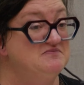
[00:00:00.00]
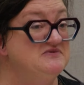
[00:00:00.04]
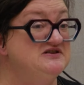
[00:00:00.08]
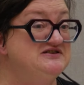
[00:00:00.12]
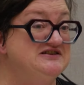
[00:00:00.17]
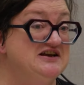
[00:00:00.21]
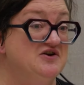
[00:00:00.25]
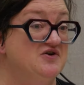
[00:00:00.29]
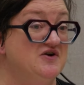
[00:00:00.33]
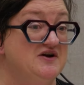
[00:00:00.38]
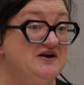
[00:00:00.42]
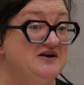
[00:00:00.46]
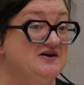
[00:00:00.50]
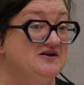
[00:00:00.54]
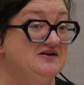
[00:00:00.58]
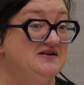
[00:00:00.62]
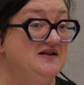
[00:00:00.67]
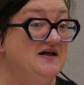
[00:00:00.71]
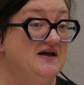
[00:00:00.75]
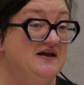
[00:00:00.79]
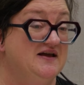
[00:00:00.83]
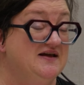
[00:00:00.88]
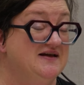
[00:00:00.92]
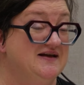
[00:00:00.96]

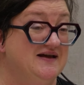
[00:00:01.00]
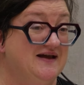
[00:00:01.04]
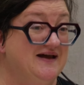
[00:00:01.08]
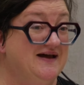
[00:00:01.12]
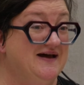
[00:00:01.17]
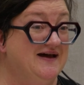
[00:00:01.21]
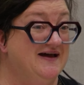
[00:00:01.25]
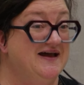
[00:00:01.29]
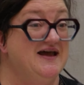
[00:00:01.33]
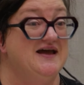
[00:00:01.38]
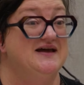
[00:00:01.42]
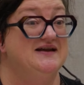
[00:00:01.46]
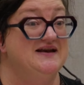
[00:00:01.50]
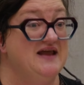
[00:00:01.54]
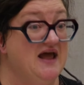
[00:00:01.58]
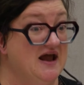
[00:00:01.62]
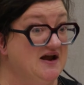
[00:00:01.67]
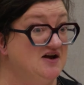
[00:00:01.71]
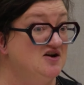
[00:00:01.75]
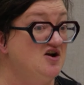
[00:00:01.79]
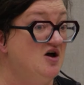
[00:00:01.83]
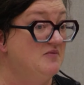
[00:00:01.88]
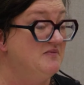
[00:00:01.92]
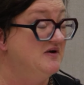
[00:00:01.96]
material and
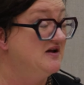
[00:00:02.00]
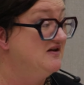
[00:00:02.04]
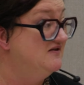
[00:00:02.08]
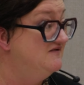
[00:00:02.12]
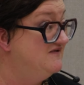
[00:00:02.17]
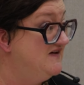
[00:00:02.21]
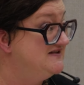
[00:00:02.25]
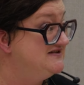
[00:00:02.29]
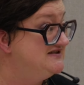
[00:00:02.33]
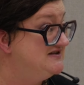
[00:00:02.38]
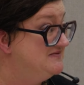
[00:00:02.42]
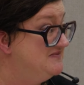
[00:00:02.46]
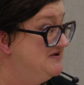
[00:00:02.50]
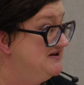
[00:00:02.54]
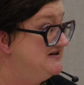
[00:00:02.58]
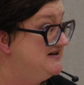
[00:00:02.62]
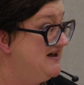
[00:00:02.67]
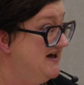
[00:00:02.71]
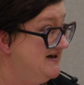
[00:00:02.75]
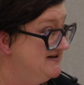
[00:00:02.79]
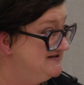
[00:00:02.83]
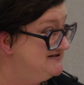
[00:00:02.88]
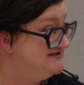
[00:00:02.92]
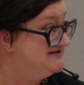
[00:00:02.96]
economic investment
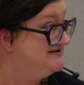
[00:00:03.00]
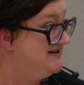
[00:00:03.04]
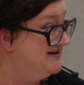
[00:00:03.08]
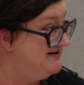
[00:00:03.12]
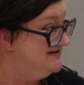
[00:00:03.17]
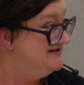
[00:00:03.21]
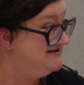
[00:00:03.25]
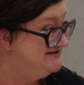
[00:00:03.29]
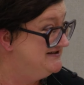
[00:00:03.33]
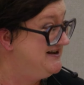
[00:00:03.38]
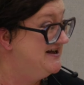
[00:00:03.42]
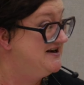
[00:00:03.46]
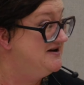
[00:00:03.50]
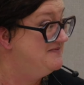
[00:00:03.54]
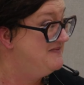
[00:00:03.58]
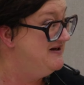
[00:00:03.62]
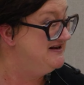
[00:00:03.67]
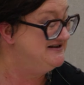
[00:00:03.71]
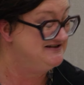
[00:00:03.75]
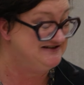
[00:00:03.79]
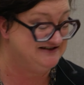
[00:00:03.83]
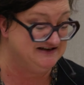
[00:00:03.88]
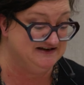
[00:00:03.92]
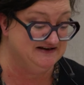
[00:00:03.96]
has
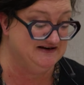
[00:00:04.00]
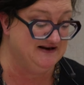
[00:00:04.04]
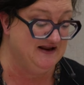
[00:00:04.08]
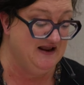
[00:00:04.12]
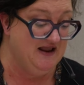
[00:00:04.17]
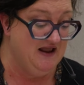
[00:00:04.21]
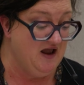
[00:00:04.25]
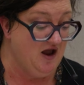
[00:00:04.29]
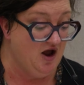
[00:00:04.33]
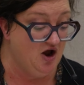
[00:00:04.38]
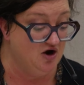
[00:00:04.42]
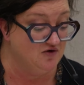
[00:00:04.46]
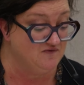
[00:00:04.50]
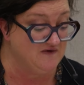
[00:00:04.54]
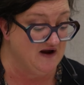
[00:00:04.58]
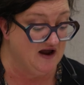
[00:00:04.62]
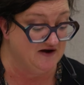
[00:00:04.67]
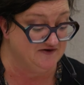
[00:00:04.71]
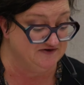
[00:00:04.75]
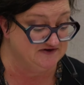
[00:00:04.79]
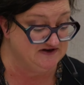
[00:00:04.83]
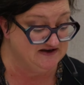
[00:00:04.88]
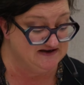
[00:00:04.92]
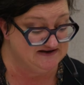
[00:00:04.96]
sedimented
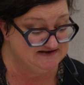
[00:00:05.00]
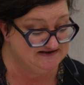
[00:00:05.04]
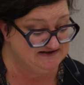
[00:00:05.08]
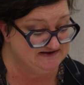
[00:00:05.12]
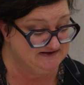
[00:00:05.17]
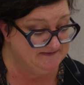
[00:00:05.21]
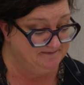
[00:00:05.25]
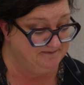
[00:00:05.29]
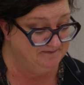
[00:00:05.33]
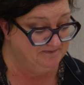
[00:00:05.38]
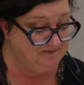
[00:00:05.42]
around us.